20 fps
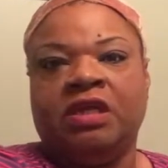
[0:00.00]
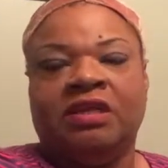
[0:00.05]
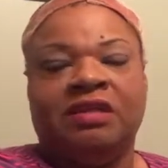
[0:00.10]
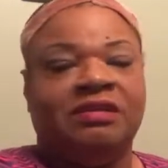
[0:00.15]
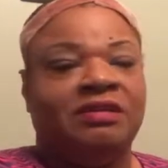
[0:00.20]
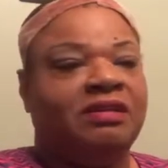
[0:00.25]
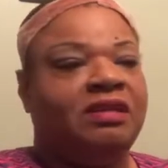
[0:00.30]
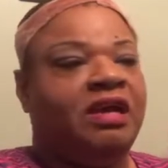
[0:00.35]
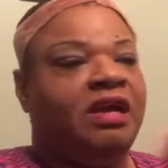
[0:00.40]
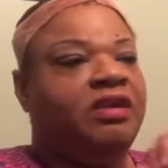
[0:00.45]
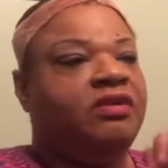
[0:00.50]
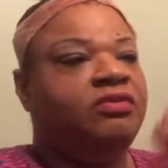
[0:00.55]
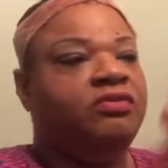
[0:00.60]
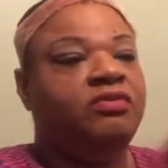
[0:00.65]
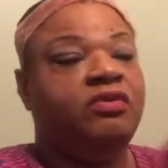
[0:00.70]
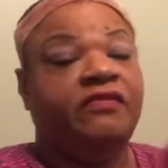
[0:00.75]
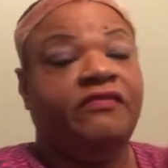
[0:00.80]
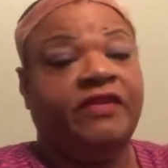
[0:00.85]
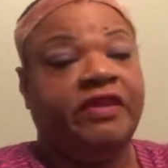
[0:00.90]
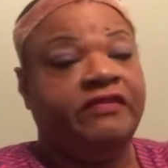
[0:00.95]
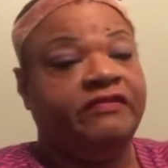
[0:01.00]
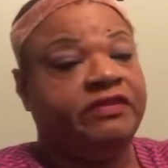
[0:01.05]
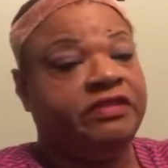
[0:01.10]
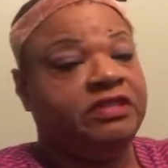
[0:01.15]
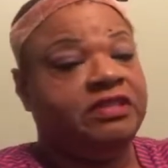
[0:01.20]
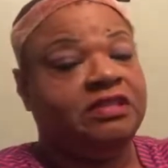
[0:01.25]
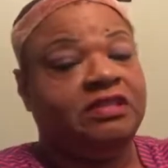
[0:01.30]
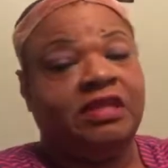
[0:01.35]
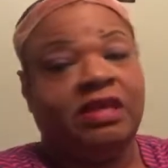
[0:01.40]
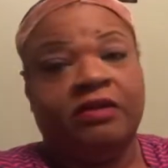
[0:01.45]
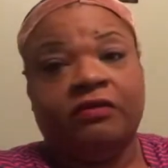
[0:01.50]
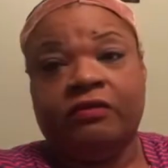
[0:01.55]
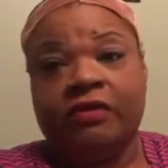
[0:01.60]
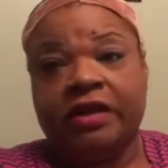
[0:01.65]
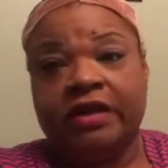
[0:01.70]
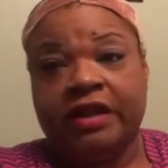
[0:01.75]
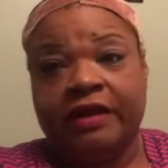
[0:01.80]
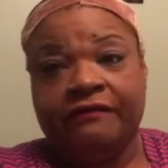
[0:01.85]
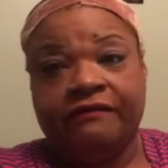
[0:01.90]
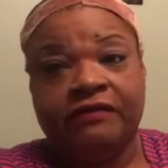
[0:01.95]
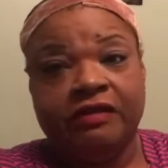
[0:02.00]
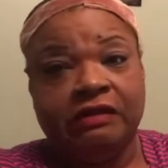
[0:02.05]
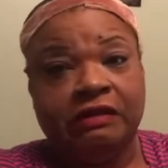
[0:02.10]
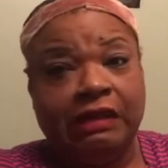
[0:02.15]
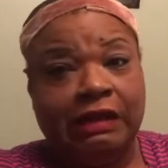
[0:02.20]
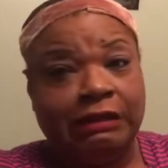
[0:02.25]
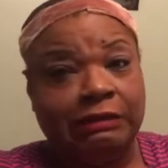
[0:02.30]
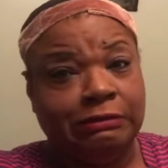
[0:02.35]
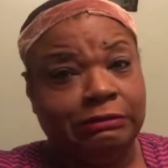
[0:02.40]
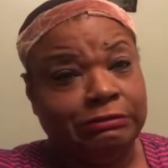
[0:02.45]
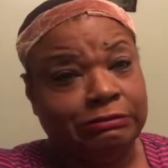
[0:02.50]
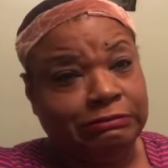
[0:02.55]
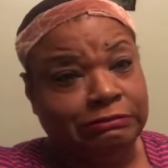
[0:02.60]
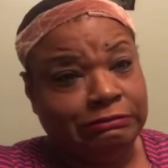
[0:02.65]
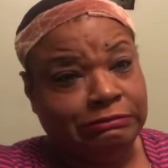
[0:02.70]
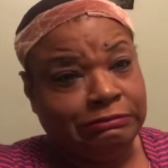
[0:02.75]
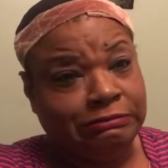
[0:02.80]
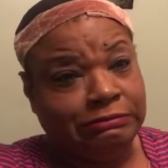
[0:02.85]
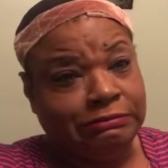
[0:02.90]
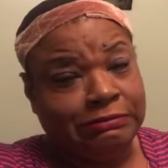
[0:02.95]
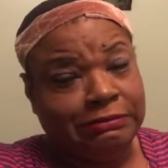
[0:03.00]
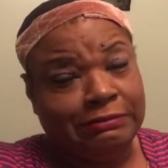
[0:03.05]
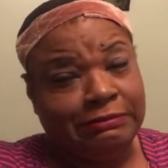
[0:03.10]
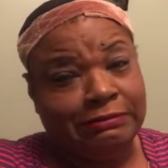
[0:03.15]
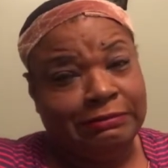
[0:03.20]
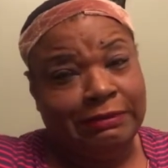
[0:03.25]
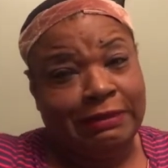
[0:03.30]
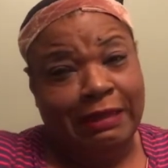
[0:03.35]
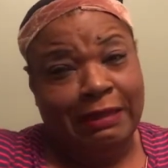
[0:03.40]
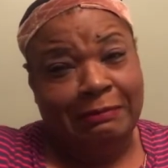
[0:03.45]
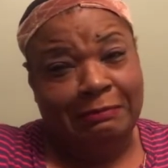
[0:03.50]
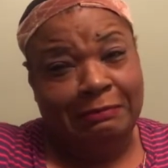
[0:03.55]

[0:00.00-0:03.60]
and I don't know if I even did that right. I felt like I